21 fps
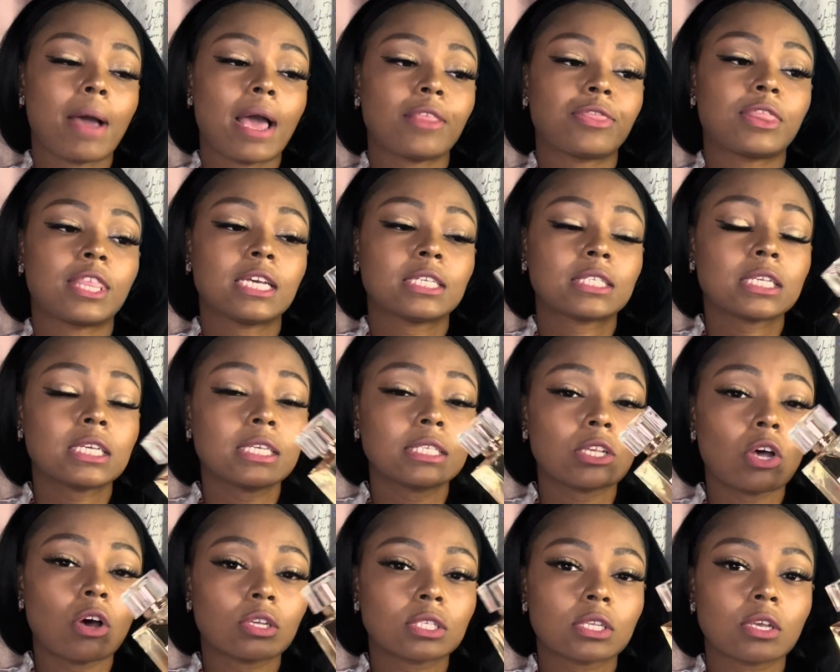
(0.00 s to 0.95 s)
This
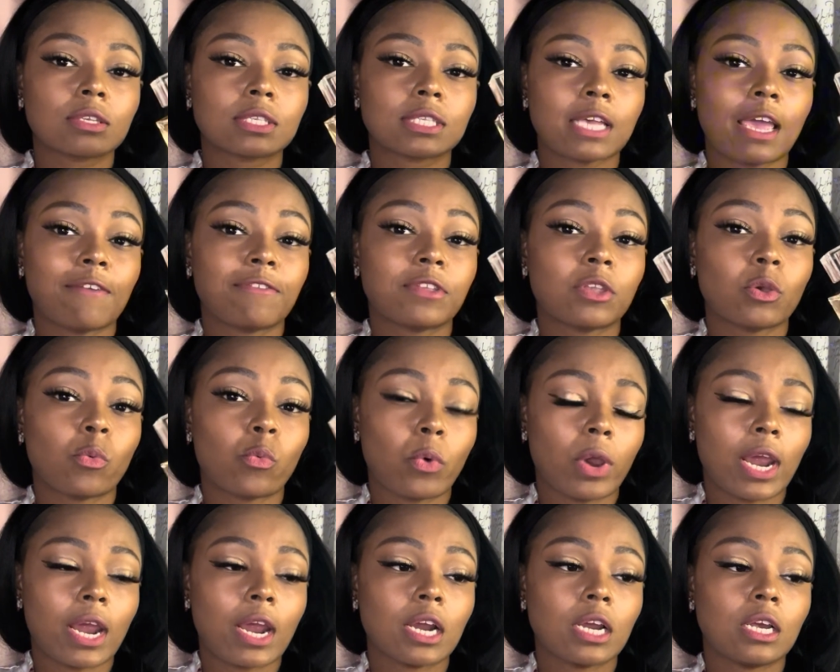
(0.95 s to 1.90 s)
is also safe to
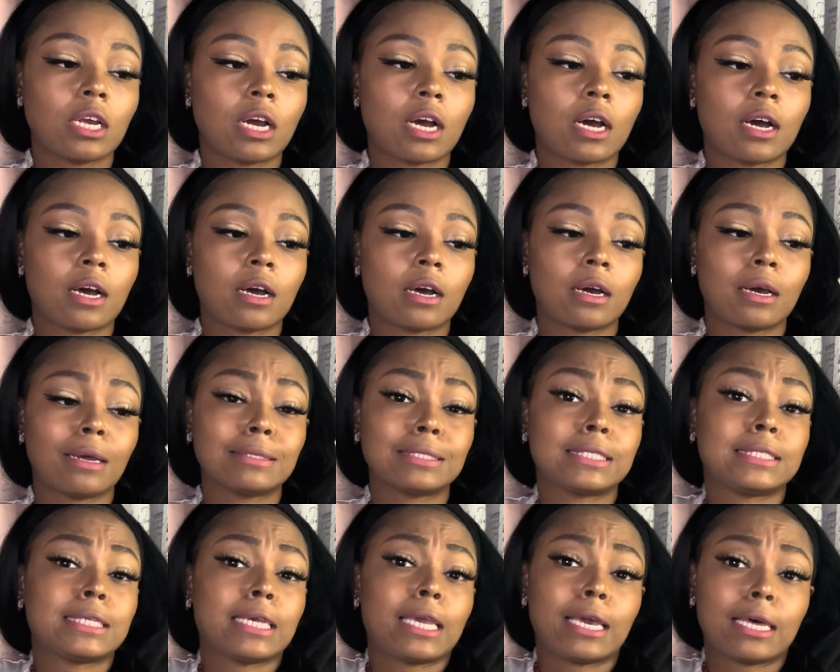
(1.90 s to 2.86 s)
wear
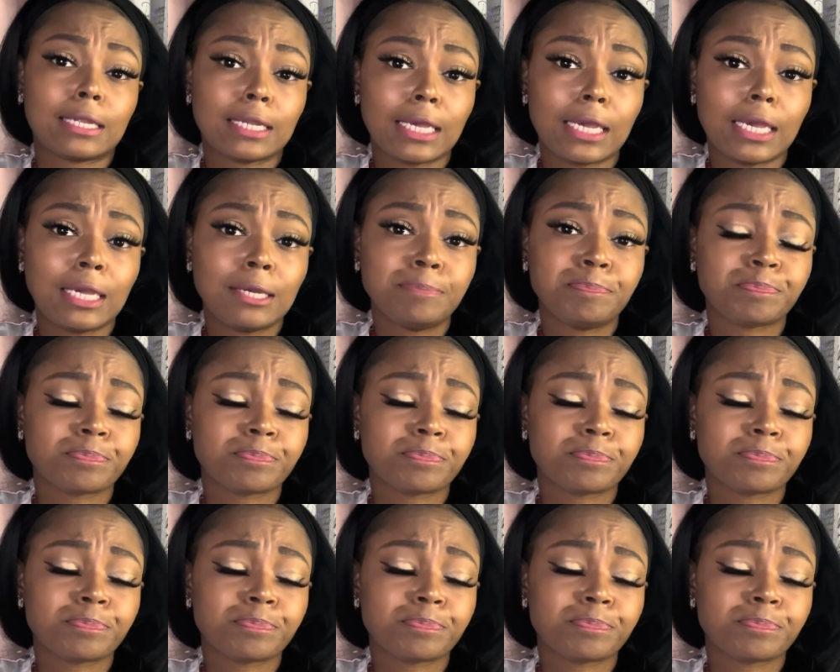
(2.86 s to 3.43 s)
daily,